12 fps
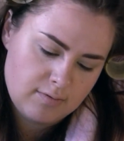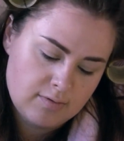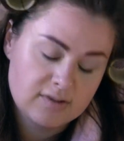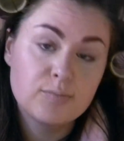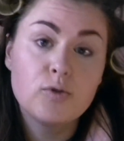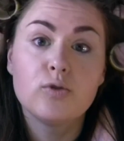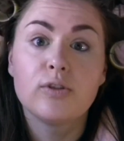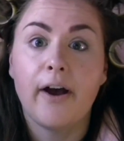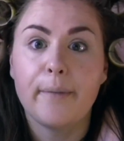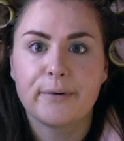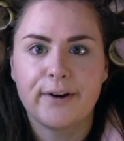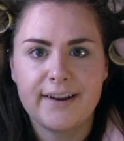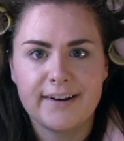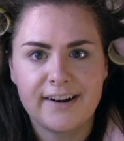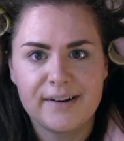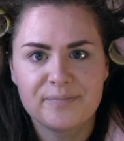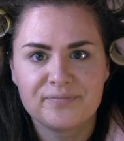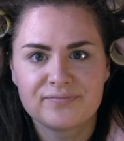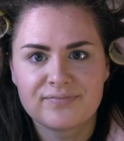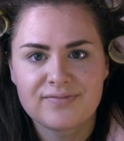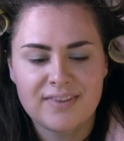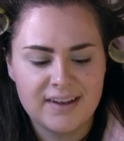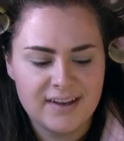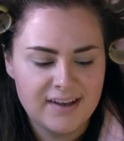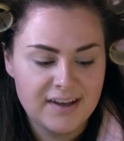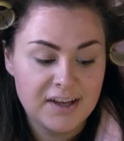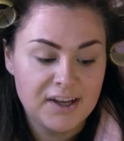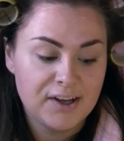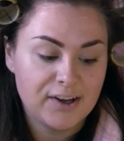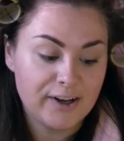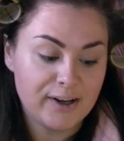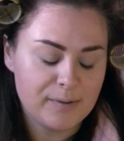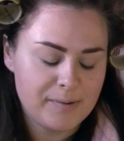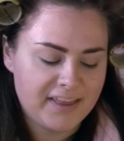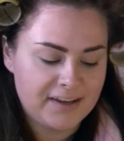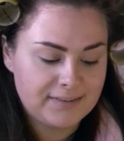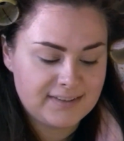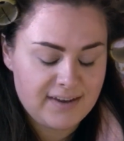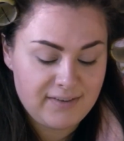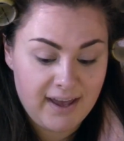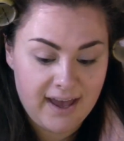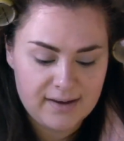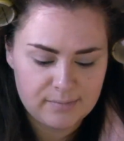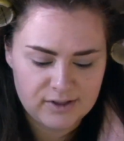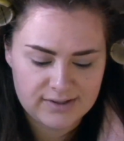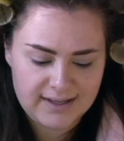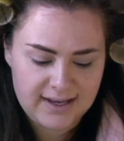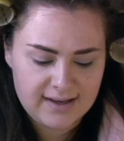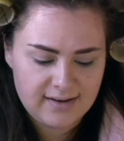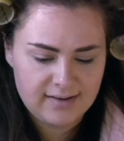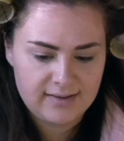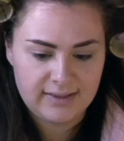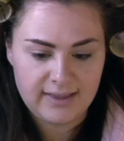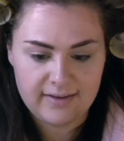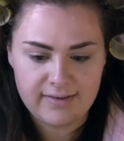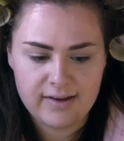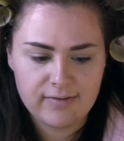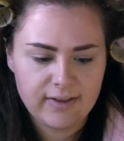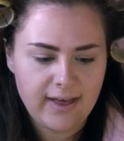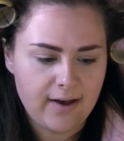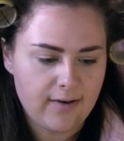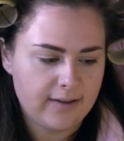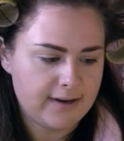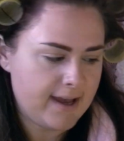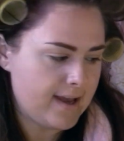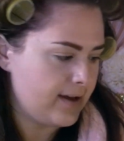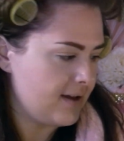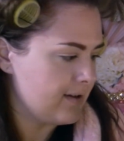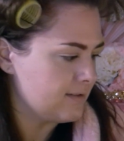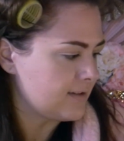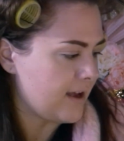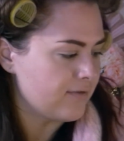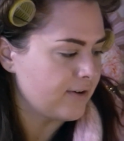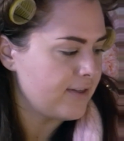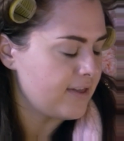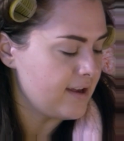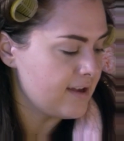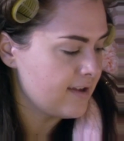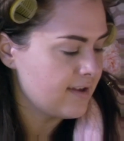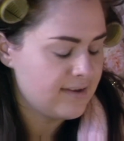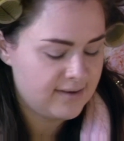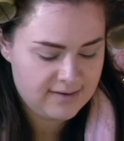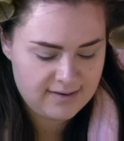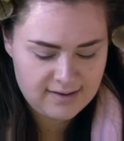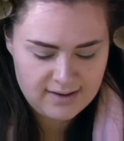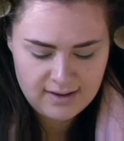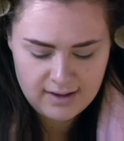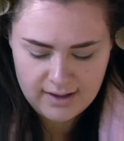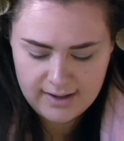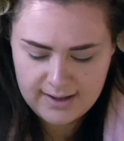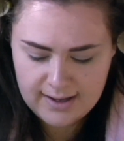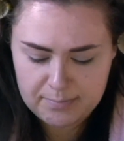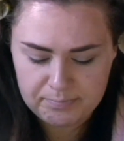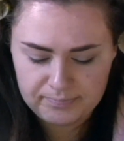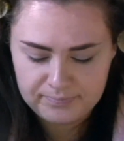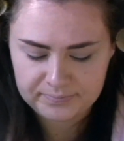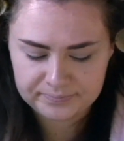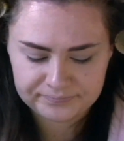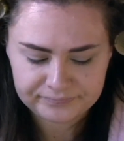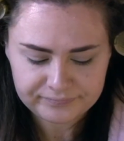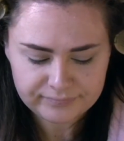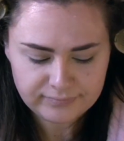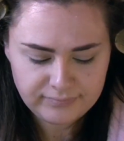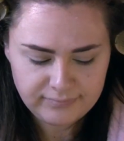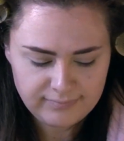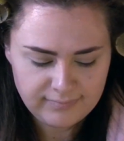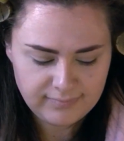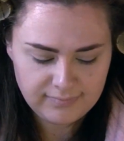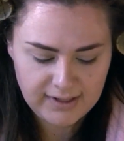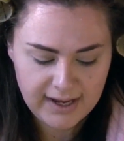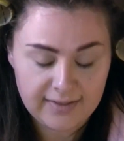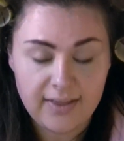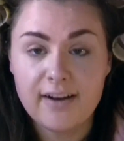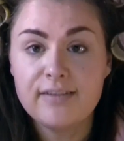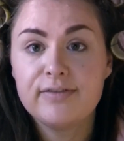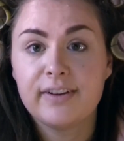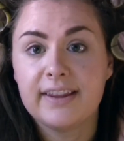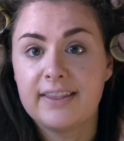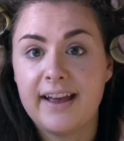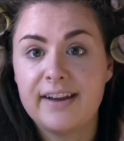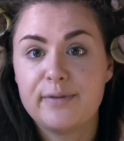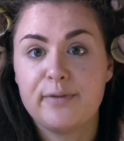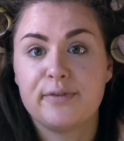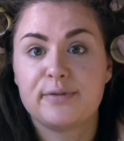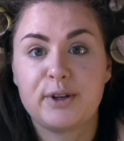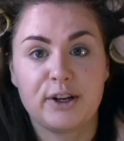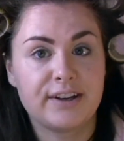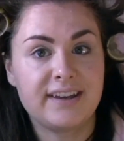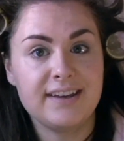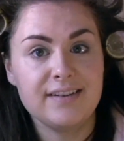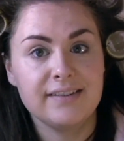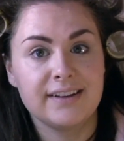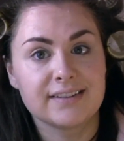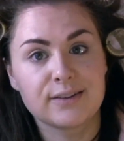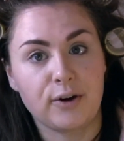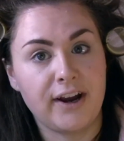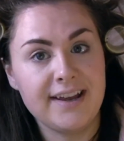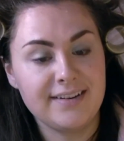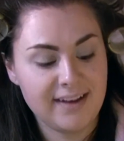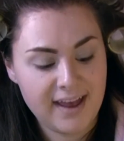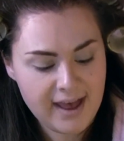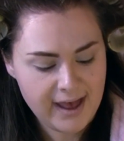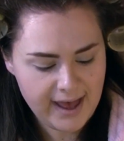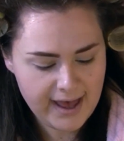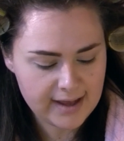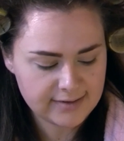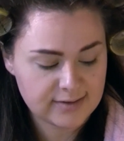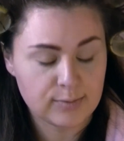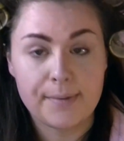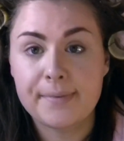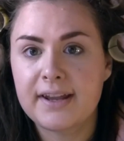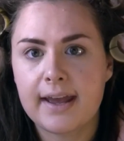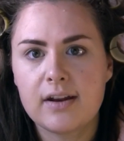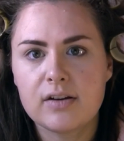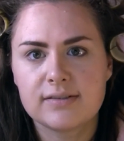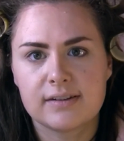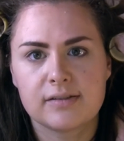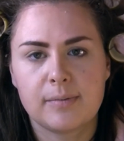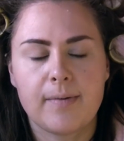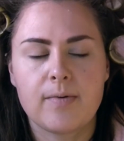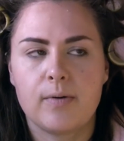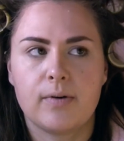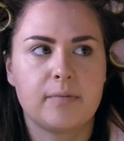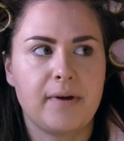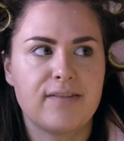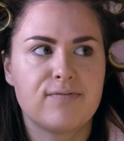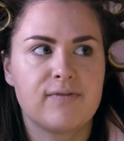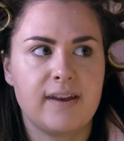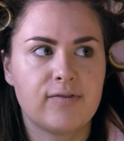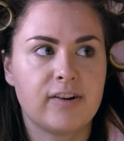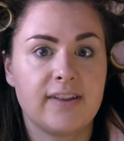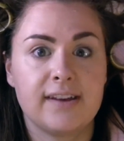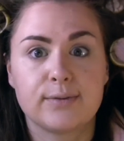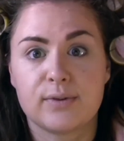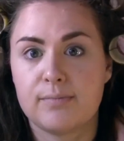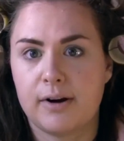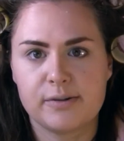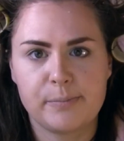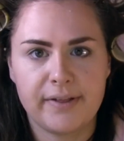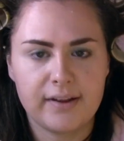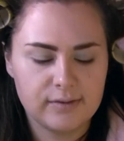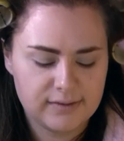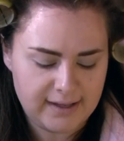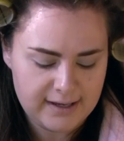Smooth Operator. Oh, but Thanksgiving, I am just like living for that holiday. It is everything. I love in life. Turkey is great, and sweet potatoes, those are probably one of my favorite things with marshmallows.